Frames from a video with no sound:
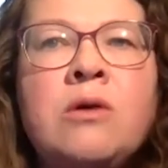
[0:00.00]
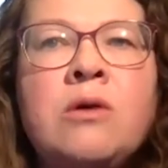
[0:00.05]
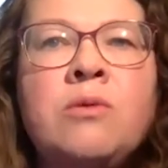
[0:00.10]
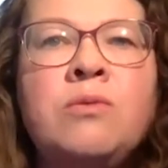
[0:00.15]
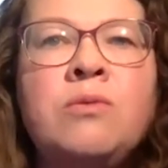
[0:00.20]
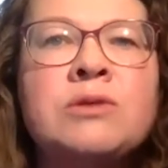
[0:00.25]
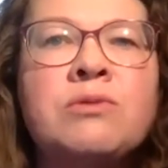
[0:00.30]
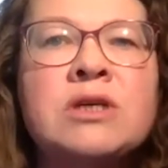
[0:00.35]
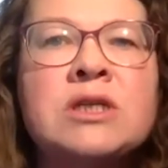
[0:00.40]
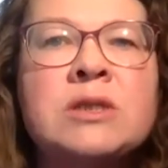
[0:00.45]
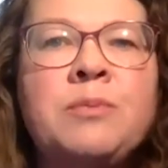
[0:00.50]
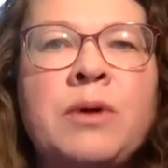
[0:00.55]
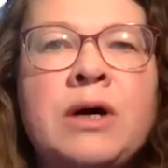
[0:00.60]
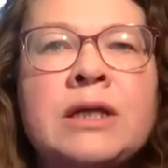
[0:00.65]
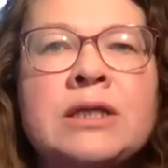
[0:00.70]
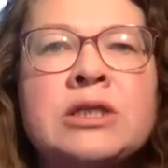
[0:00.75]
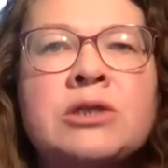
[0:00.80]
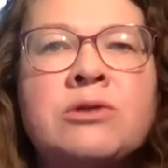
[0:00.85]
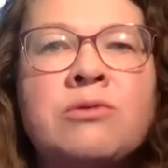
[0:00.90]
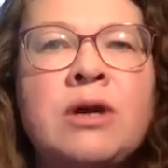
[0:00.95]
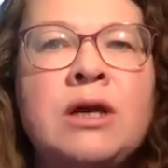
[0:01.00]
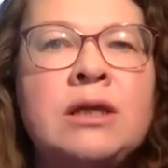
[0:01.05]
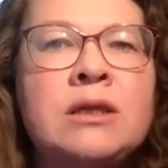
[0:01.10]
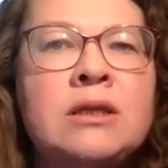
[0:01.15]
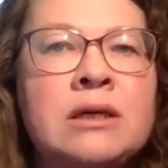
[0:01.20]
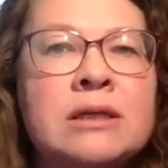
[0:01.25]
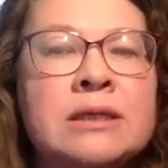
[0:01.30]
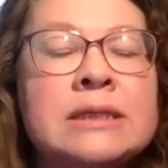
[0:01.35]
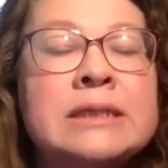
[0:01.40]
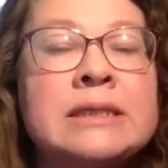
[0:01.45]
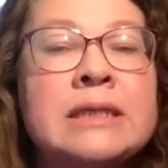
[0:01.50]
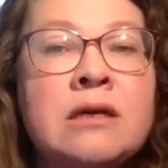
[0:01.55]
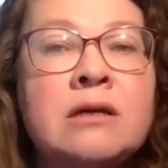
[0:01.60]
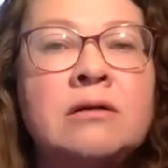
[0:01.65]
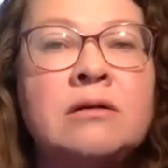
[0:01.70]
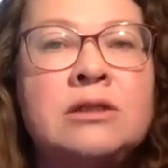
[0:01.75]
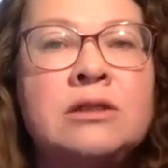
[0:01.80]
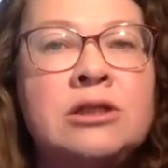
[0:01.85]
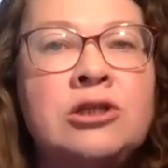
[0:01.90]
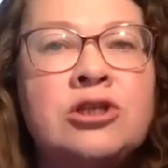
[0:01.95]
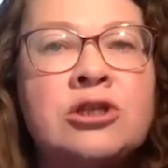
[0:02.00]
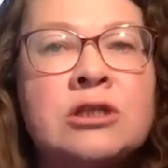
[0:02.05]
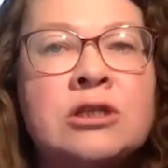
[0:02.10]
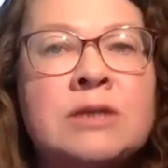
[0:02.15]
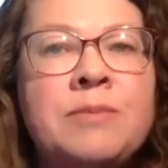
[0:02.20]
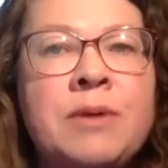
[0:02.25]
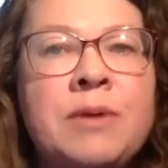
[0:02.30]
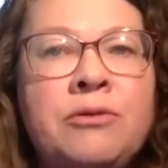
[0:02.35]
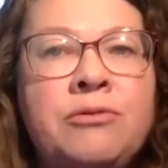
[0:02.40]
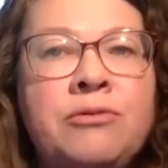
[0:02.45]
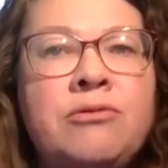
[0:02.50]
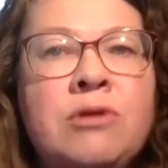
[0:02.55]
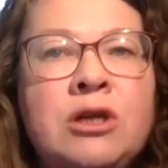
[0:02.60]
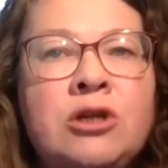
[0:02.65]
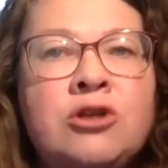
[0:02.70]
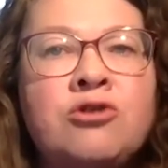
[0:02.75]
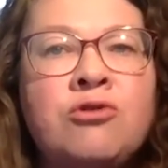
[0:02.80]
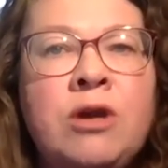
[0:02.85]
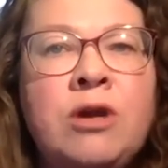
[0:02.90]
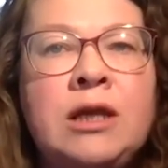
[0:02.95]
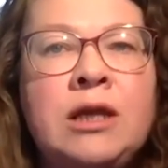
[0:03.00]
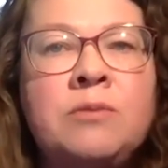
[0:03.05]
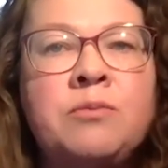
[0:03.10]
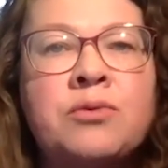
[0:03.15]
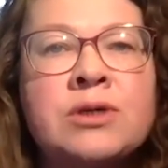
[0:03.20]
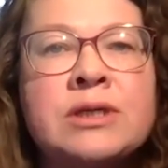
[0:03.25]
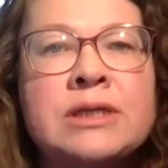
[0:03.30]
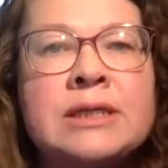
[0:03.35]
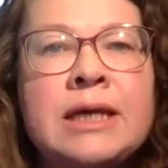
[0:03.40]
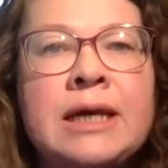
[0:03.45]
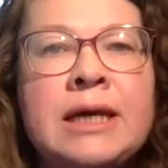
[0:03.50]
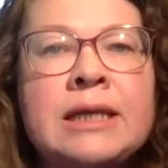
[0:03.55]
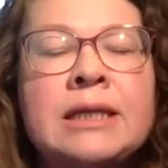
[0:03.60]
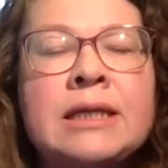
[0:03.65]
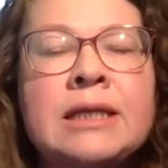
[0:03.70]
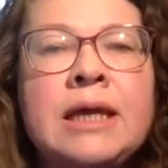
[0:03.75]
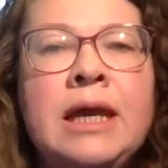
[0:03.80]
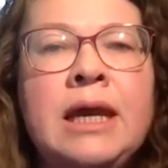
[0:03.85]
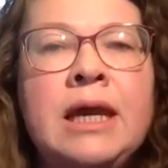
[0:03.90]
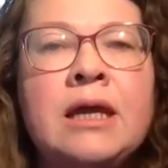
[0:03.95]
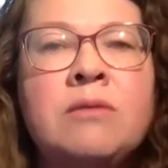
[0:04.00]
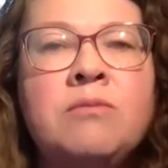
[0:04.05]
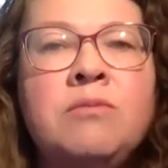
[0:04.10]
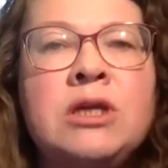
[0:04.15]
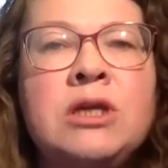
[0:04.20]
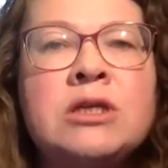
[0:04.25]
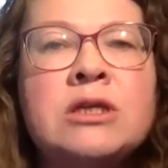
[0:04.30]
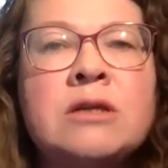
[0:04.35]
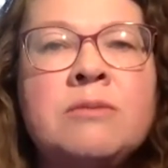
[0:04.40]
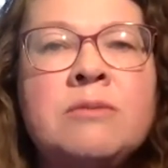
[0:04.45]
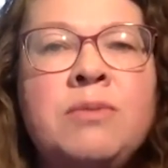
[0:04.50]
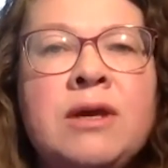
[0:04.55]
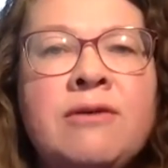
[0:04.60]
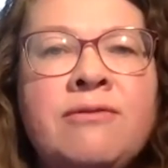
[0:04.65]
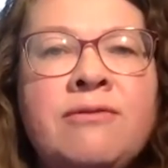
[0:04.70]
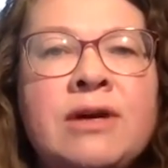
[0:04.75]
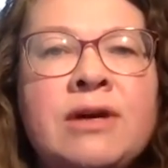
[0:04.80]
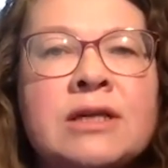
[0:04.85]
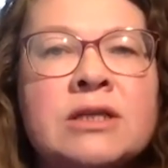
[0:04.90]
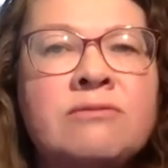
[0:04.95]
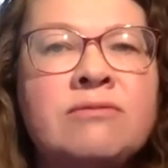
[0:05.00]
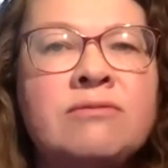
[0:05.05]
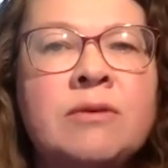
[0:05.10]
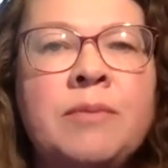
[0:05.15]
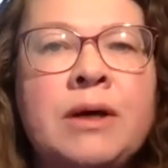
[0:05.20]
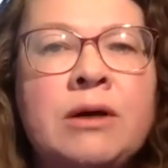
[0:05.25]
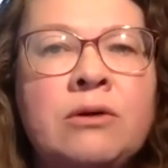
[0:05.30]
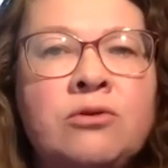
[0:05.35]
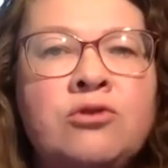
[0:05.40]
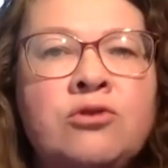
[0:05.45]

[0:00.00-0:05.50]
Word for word: with response rate of single digits, about 3 to 8%, and median PFS of about